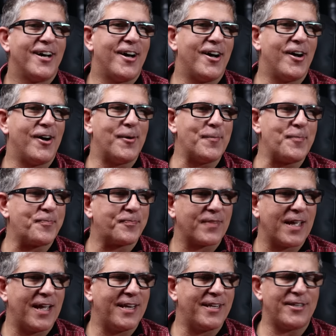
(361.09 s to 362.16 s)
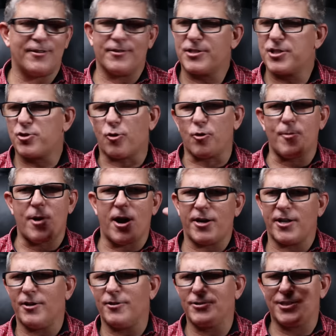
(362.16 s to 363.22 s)
And, you know, the Storm
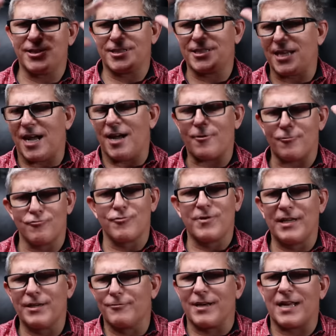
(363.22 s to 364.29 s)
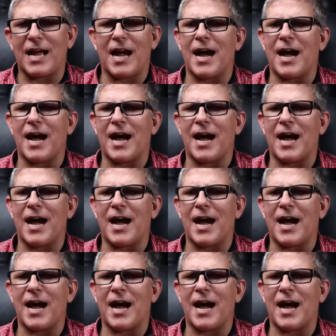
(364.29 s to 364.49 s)
Audio is just a really, really